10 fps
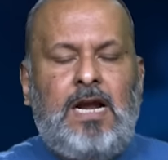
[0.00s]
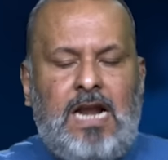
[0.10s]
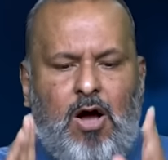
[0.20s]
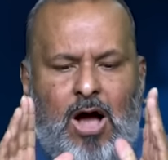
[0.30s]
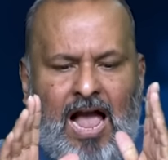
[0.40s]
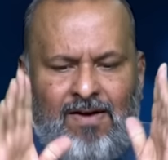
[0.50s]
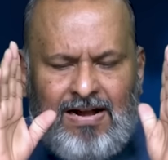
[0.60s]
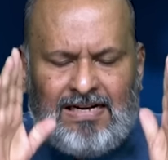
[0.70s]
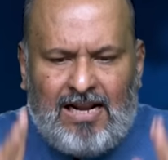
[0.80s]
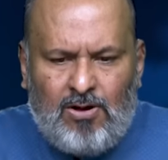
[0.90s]
Now, I
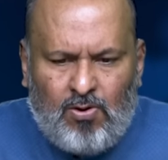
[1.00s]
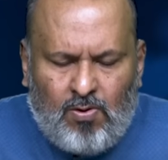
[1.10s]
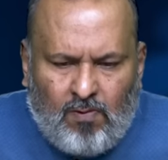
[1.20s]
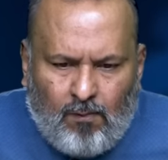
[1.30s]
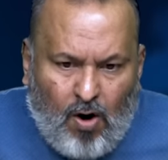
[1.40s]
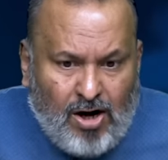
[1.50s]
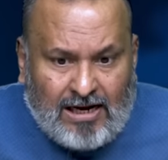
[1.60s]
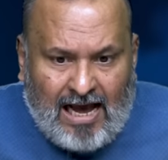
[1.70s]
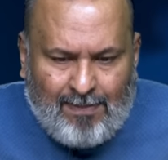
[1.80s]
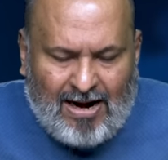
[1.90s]
will tell you what
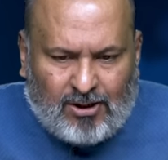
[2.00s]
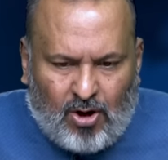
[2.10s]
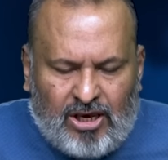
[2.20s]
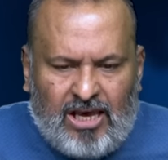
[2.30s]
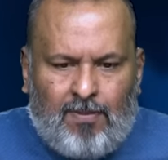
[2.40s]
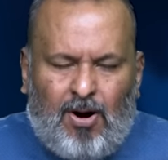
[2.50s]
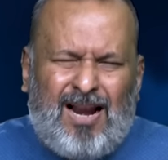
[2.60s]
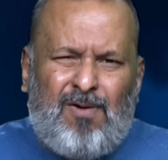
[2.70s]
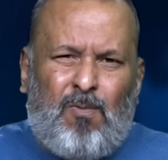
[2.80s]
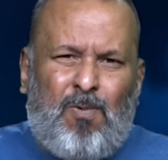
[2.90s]
am I talking about
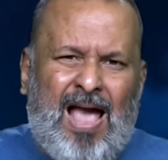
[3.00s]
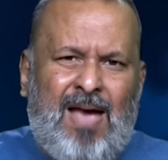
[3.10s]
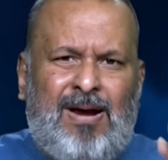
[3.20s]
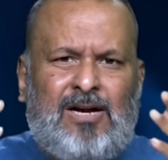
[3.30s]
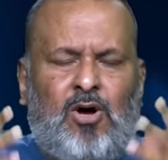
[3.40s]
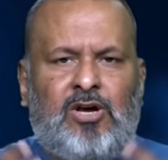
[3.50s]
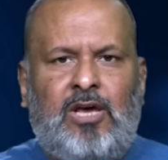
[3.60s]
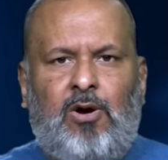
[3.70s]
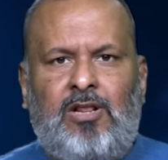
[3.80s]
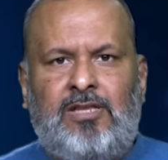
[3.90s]
and why am I
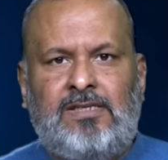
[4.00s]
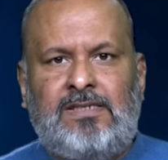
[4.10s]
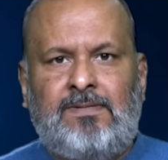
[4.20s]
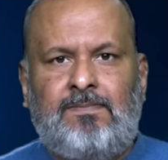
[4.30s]
talking all this.